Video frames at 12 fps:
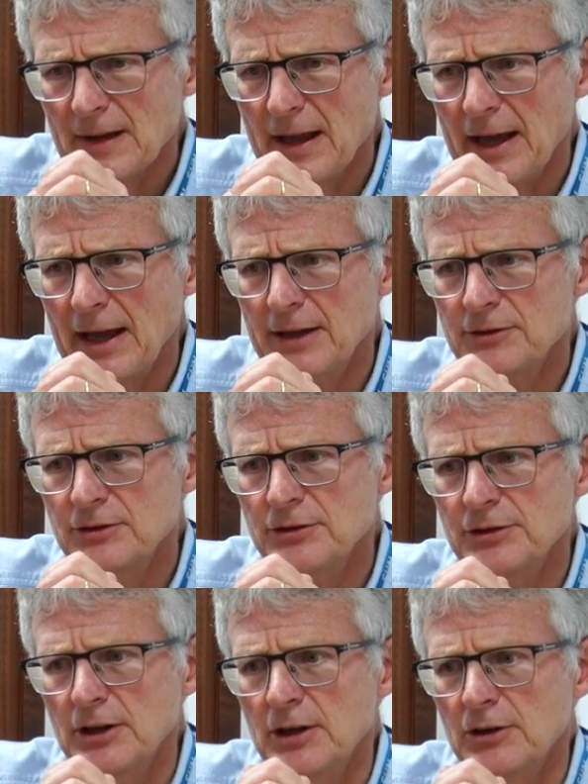
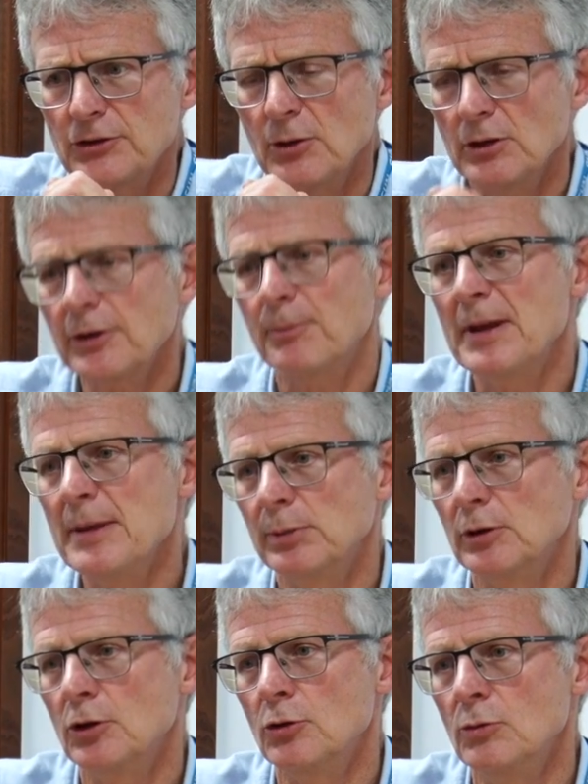And so a lot of
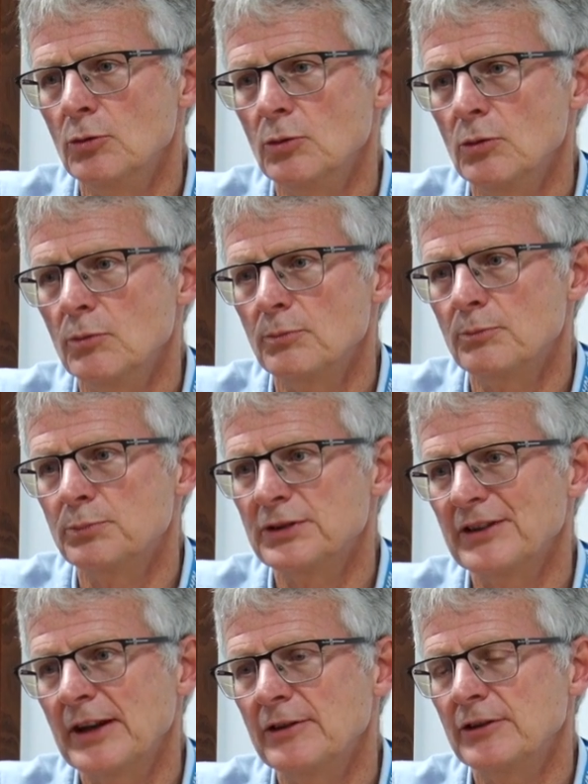people who
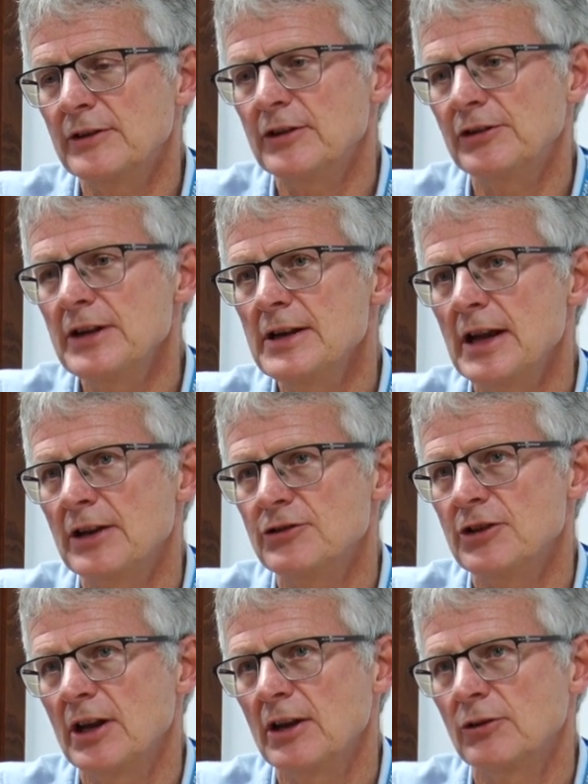present in the
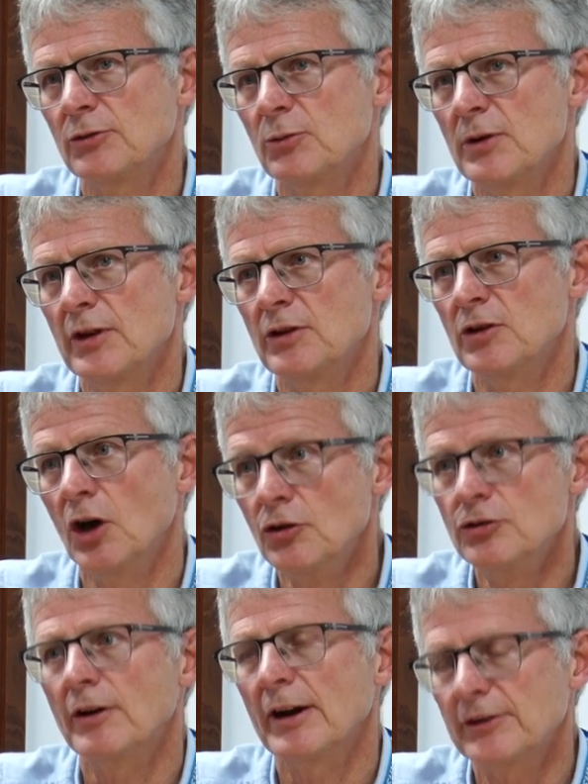teenage years with an
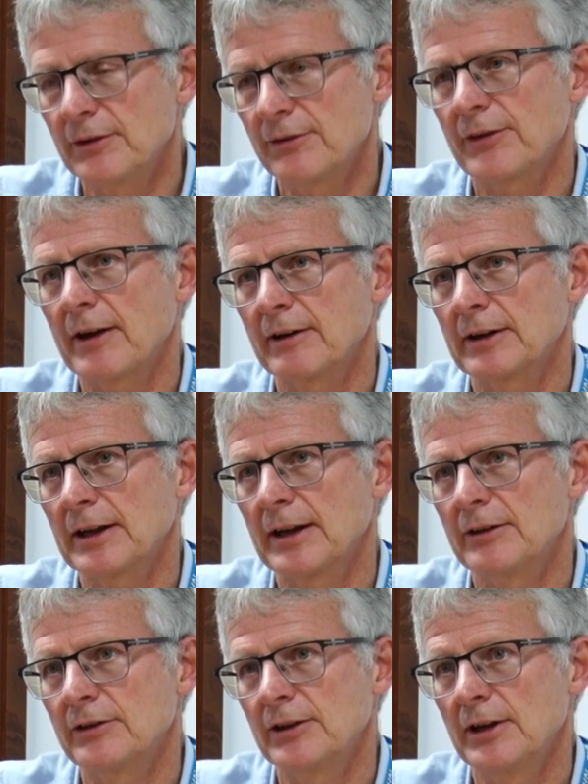underactive thyroid
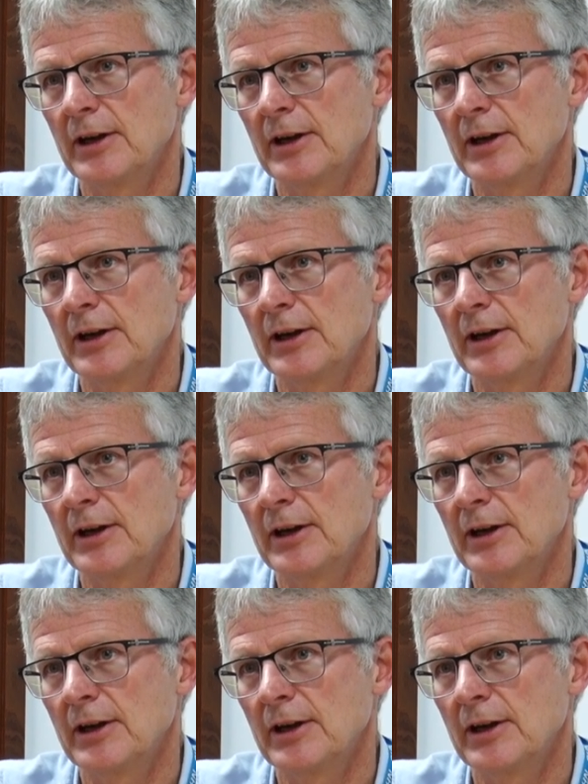gland